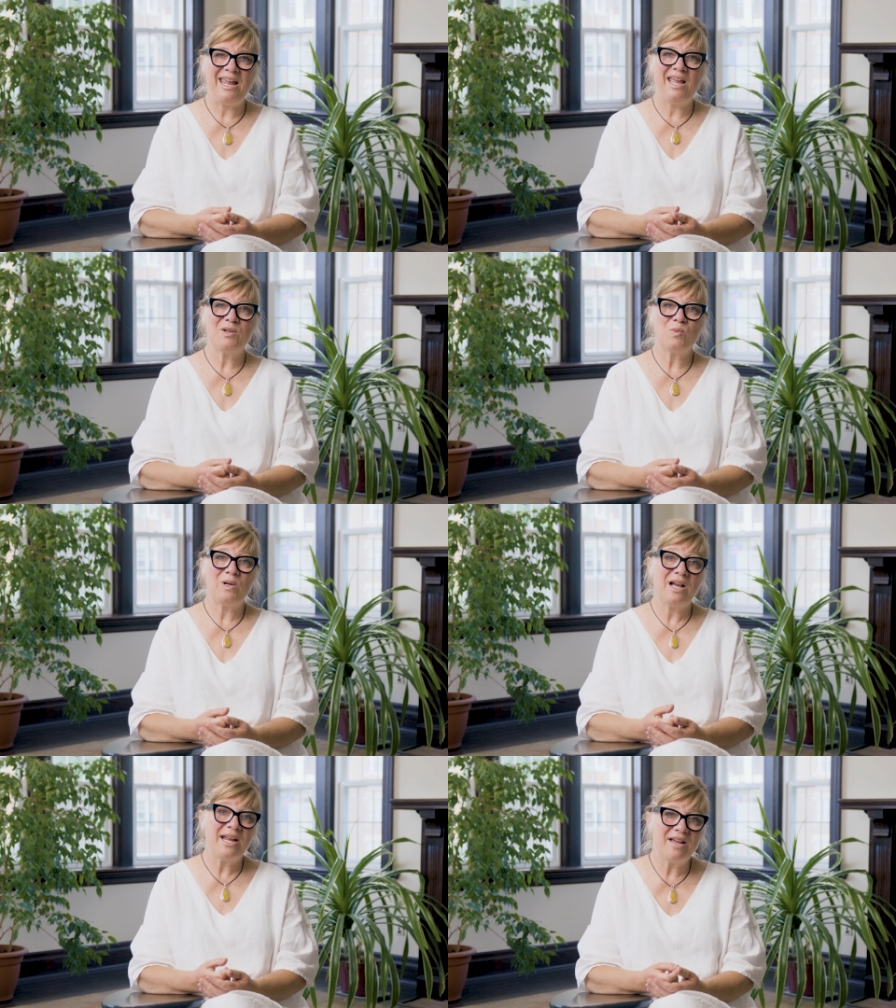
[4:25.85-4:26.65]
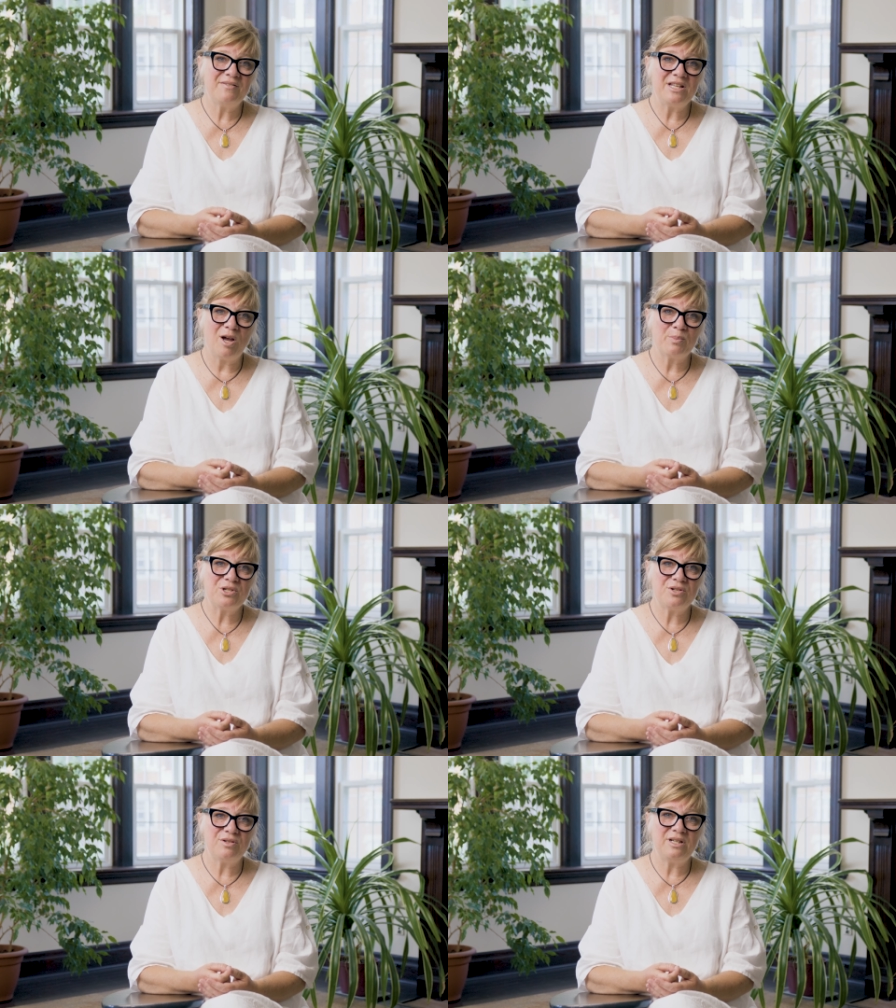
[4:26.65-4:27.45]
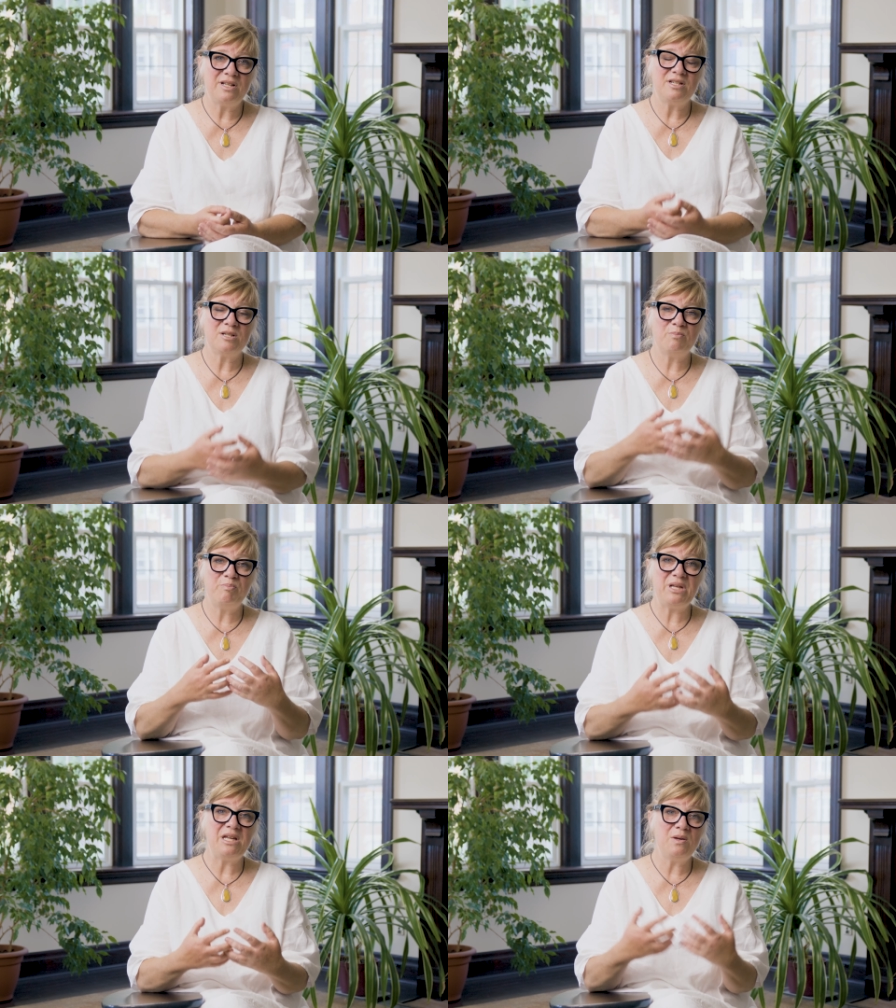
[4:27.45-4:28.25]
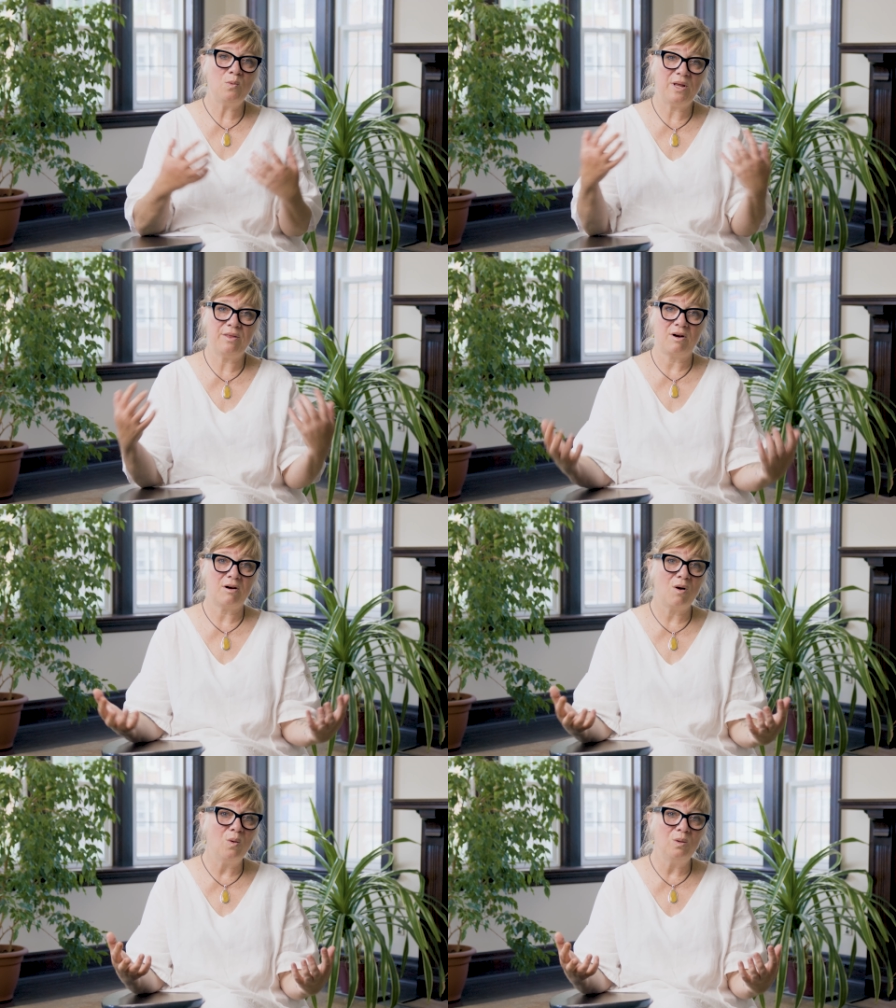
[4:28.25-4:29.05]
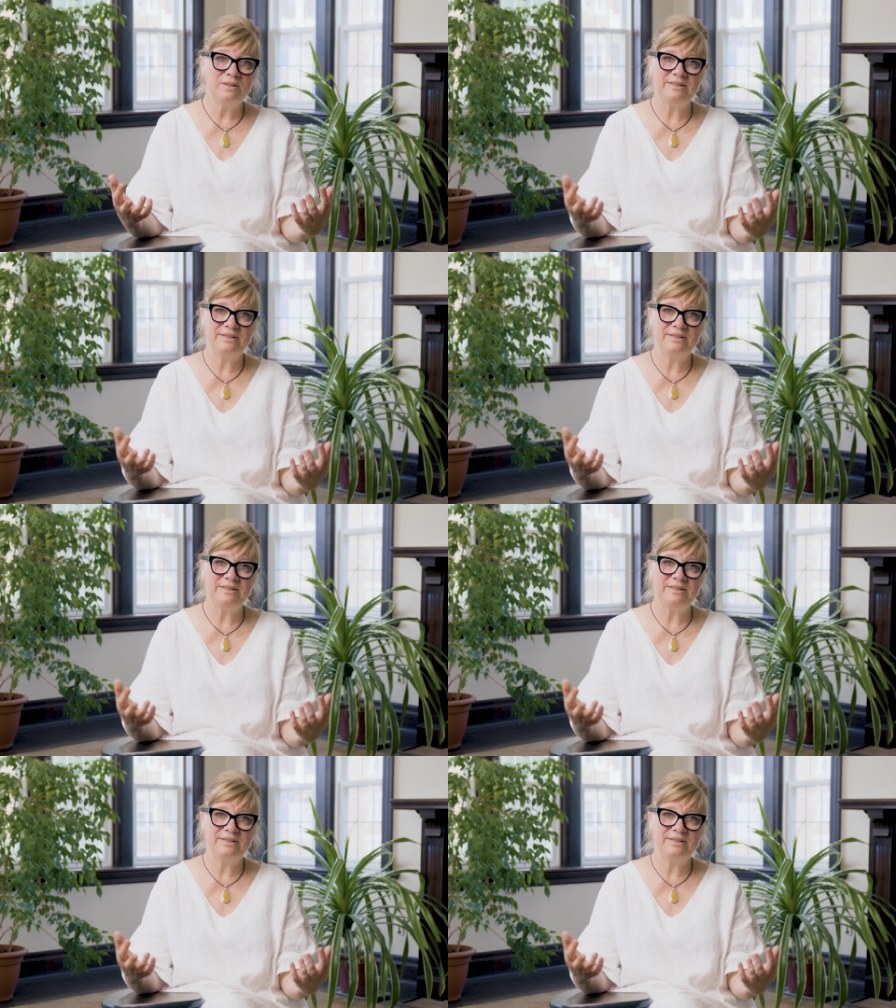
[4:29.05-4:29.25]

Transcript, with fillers: And when I have the opportunity to be with our whole